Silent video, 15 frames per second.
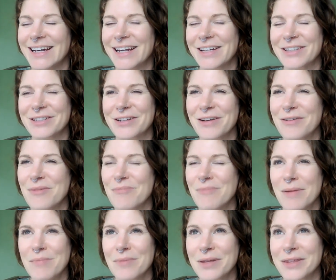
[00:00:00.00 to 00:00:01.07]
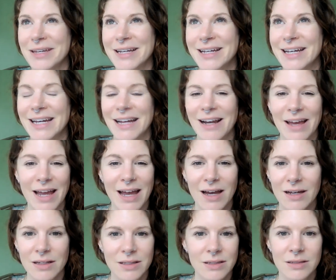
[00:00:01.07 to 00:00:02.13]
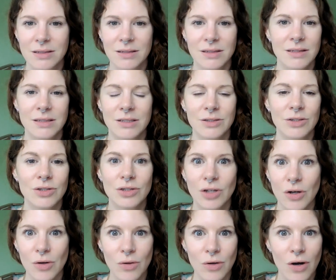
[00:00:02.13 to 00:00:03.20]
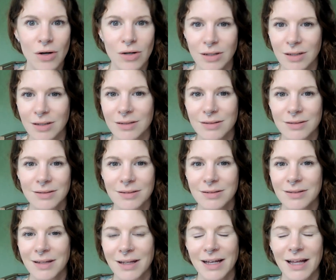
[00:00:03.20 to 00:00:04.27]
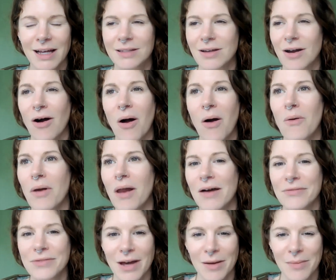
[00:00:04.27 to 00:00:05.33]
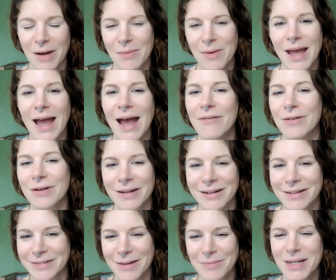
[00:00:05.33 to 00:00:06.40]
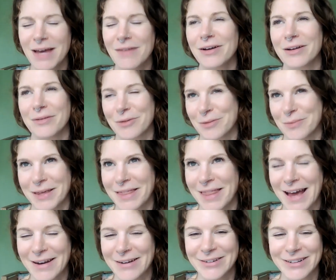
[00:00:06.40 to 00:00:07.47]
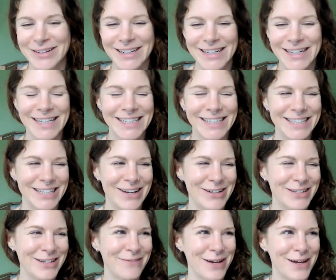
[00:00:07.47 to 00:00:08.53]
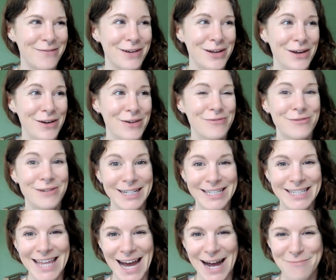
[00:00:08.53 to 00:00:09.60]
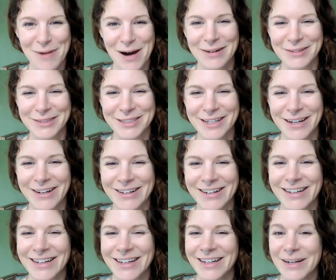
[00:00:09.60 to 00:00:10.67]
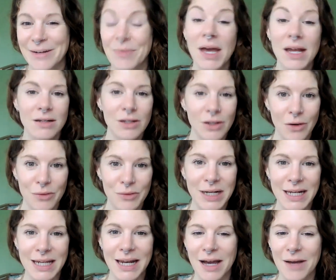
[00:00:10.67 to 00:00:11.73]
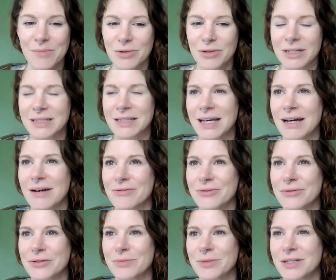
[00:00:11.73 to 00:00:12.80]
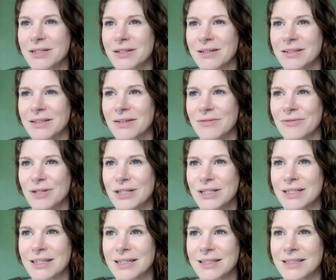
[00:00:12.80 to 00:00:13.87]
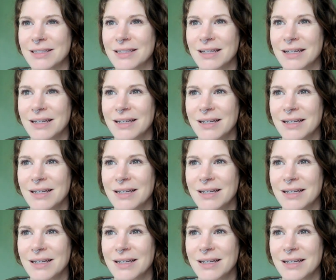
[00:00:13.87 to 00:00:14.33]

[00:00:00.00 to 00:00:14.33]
And I remember thinking, like, it's so long. Like, it's a whole lifetime. I'm never gonna want to be in that long. And so to kind of reach that milestone, and clearly I'm not in the Air Force, but to reach this,